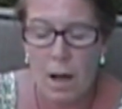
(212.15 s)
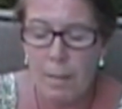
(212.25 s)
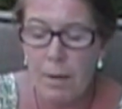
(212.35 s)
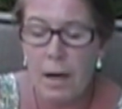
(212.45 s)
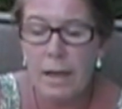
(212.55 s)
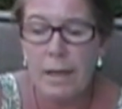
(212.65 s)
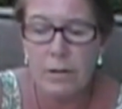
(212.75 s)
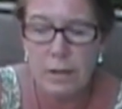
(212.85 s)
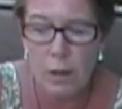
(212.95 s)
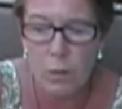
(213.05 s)
I'm not going
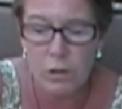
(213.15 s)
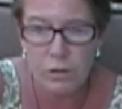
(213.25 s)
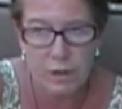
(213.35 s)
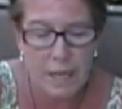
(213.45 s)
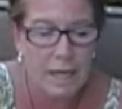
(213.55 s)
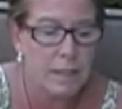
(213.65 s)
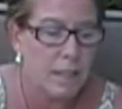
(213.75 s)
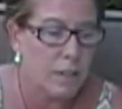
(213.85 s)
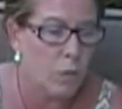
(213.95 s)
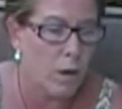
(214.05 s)
to use the orange for the
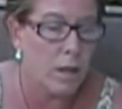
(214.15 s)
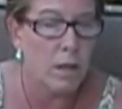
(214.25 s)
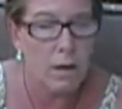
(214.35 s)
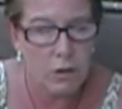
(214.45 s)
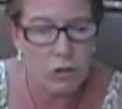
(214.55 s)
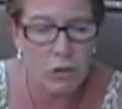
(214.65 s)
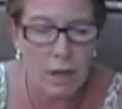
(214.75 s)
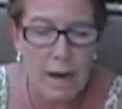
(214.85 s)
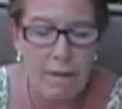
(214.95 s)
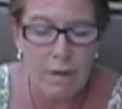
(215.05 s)
excess one,
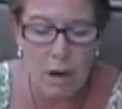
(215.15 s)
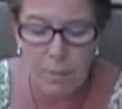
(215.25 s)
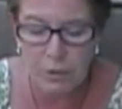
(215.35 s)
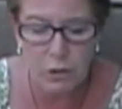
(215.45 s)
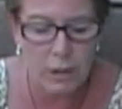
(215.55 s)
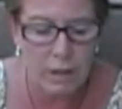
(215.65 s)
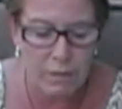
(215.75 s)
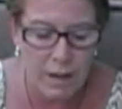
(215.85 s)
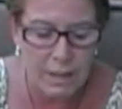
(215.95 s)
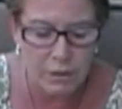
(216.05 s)
should I have the opportunity
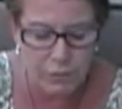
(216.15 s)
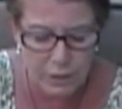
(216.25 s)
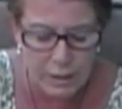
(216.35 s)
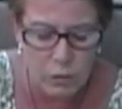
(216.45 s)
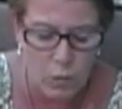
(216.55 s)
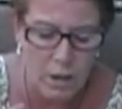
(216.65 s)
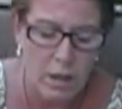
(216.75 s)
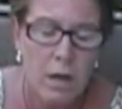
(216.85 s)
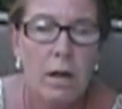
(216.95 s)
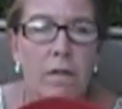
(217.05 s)
for that. So for this
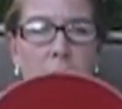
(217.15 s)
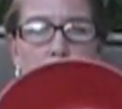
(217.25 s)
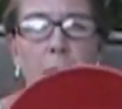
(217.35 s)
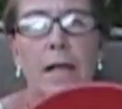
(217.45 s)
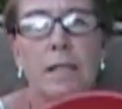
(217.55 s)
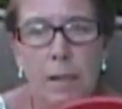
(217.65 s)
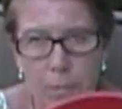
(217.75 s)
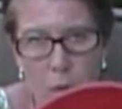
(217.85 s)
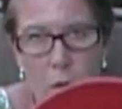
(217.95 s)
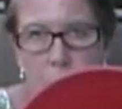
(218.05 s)
one, got a
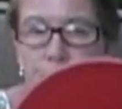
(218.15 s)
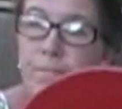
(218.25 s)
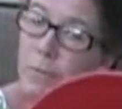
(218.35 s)
plastic bowl.